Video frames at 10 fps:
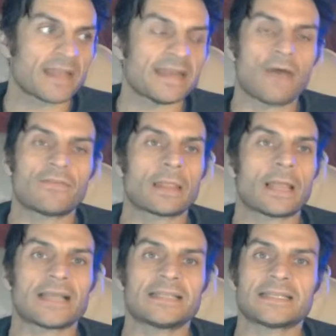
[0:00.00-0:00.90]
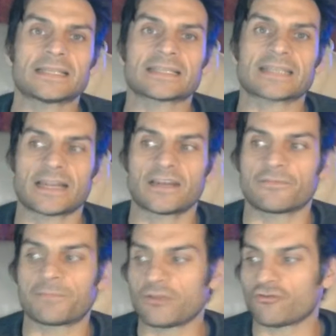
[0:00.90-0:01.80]
Now the lines in the sand
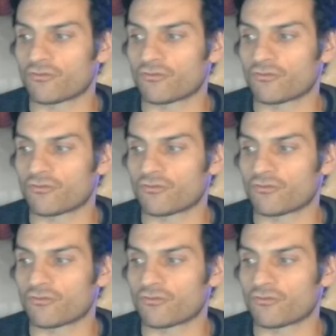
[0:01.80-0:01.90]
have been